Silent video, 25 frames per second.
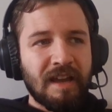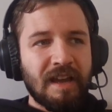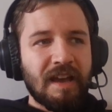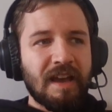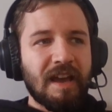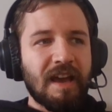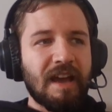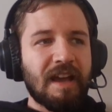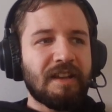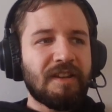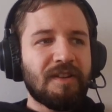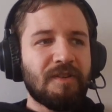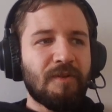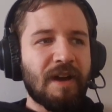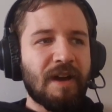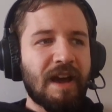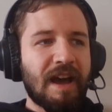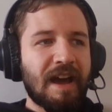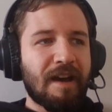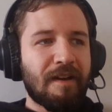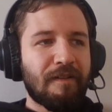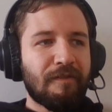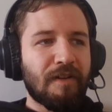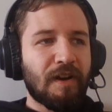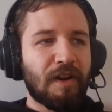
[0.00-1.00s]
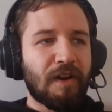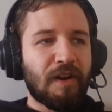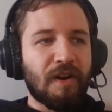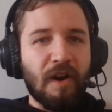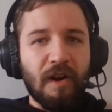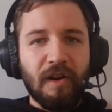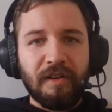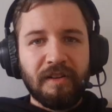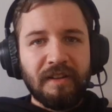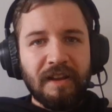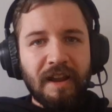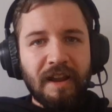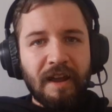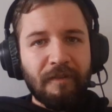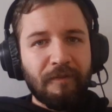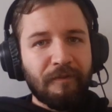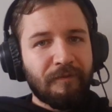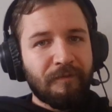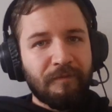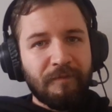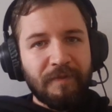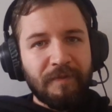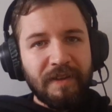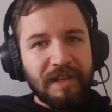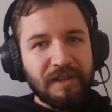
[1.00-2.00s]
and you have a garden that
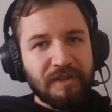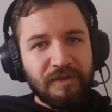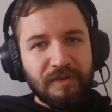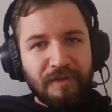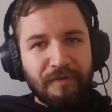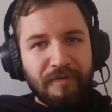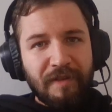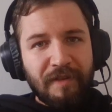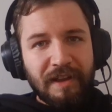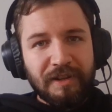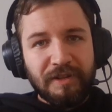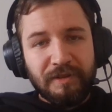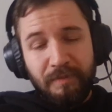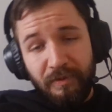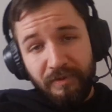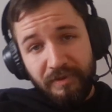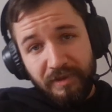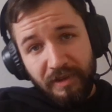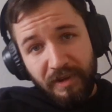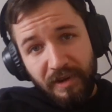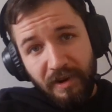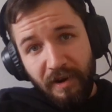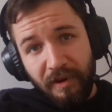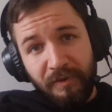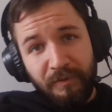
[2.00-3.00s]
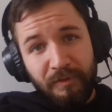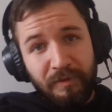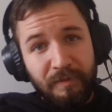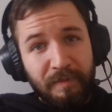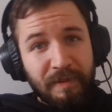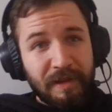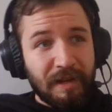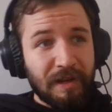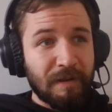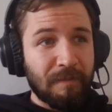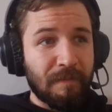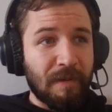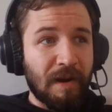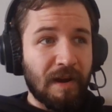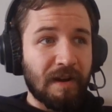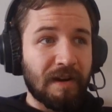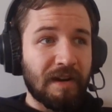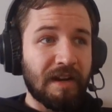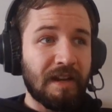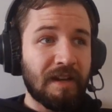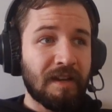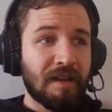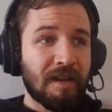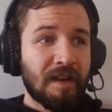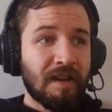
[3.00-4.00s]
feeds you the vegetables, a garden would be a
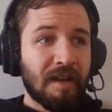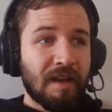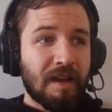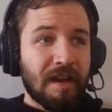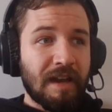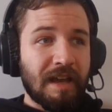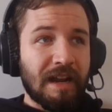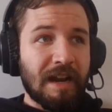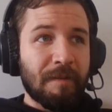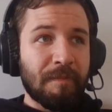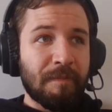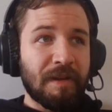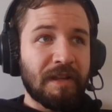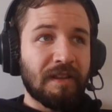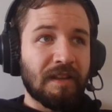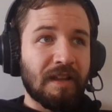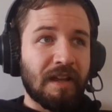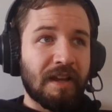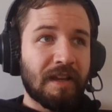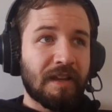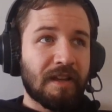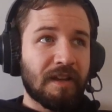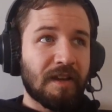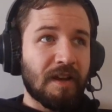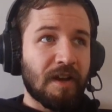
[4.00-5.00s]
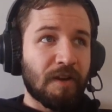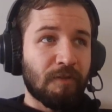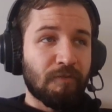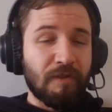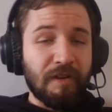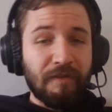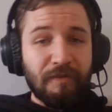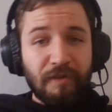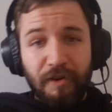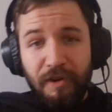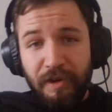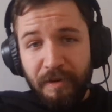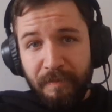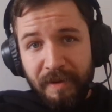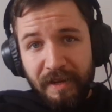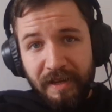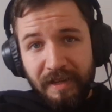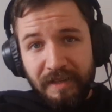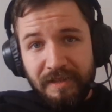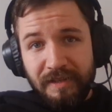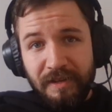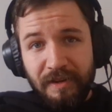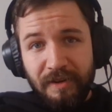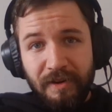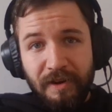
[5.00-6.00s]
commodity. And I mean, like, a river could be
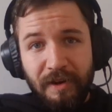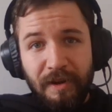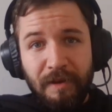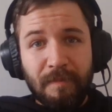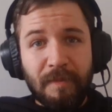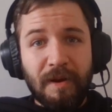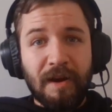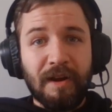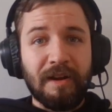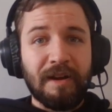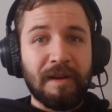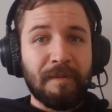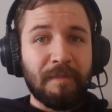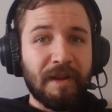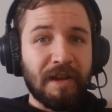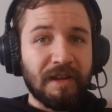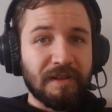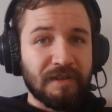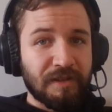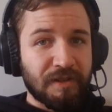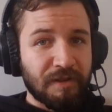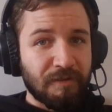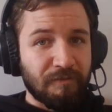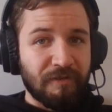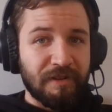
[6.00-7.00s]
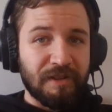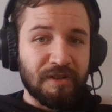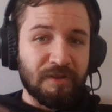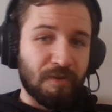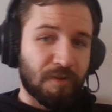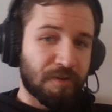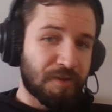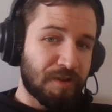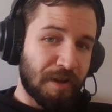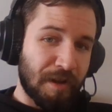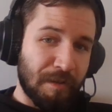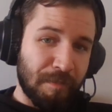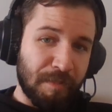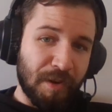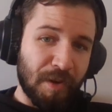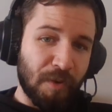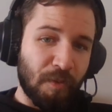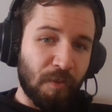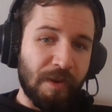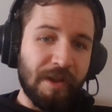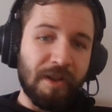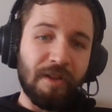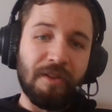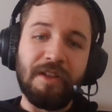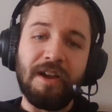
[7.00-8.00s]
considered a commodity because it's a resource. You could put a
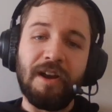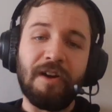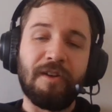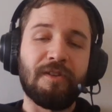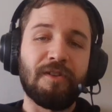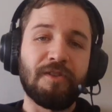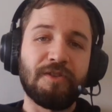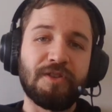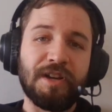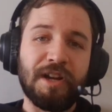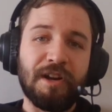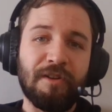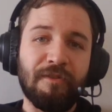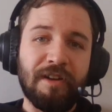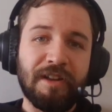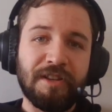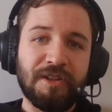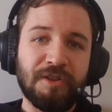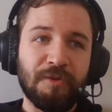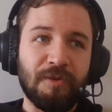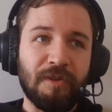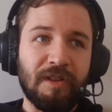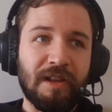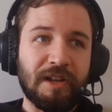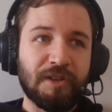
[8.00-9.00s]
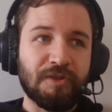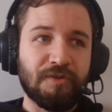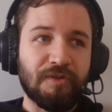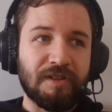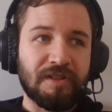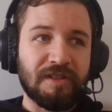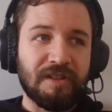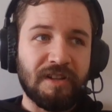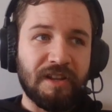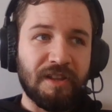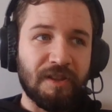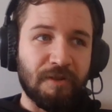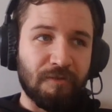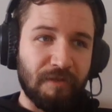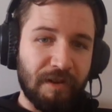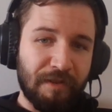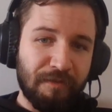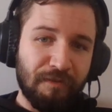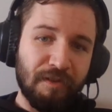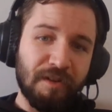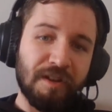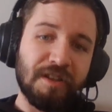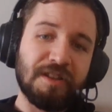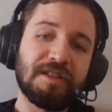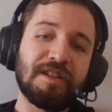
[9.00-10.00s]
wheel there, it'll generate you electricity. The
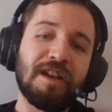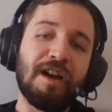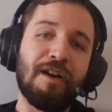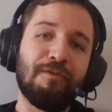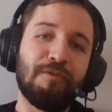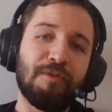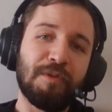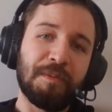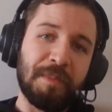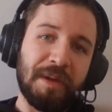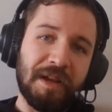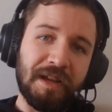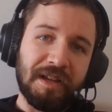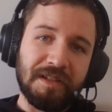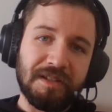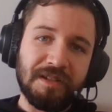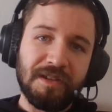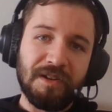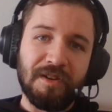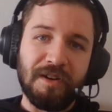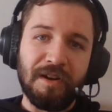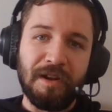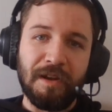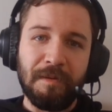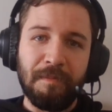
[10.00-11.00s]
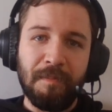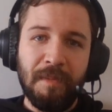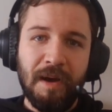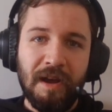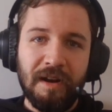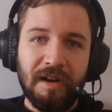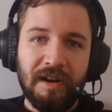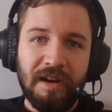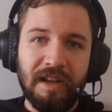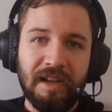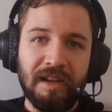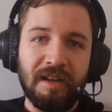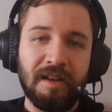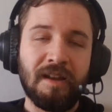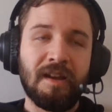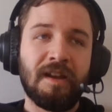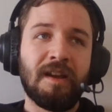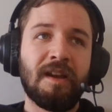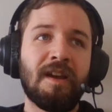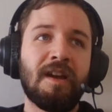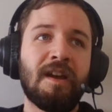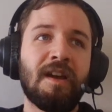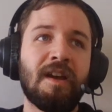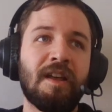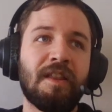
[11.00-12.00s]
river itself would be considered a commodity.
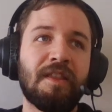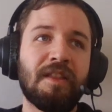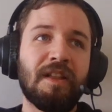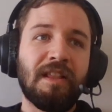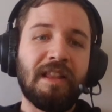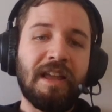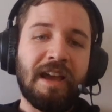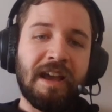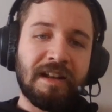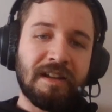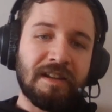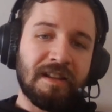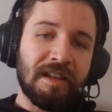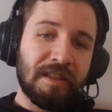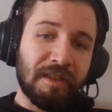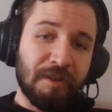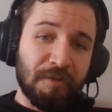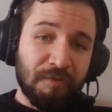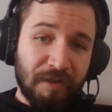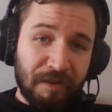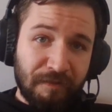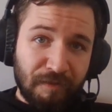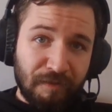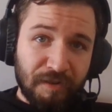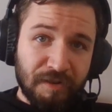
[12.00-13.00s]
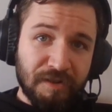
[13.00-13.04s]
The land that the river is